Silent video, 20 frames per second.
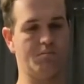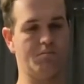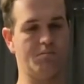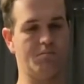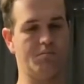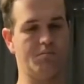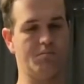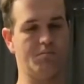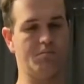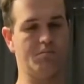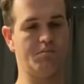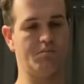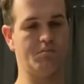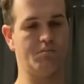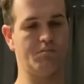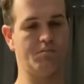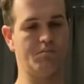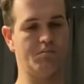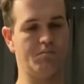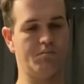
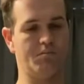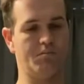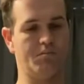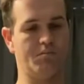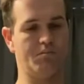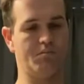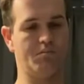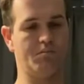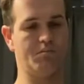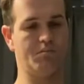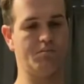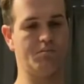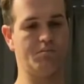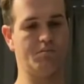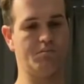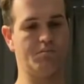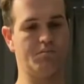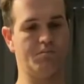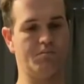No one is speaking in this clip.